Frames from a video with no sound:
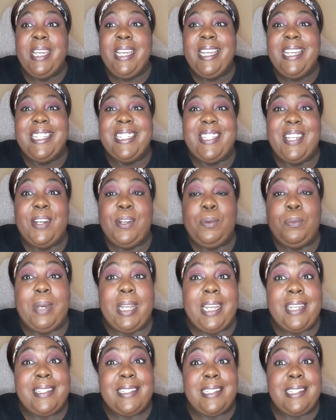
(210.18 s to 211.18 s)
So what
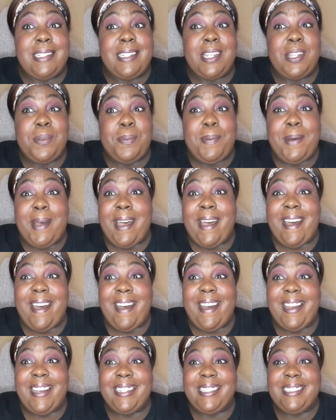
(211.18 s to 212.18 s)
else is in the
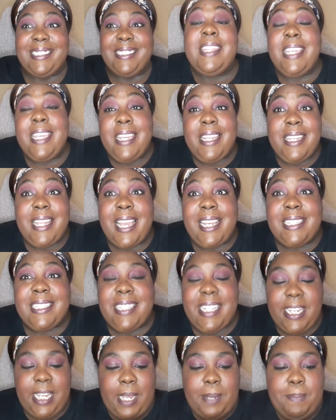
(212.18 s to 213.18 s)
box? The next
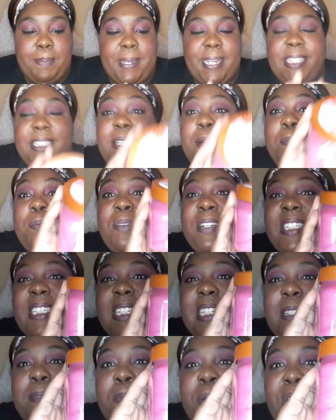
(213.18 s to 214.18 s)
thing I picked up was
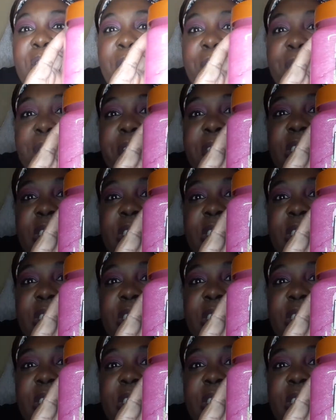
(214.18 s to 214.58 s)
this beautiful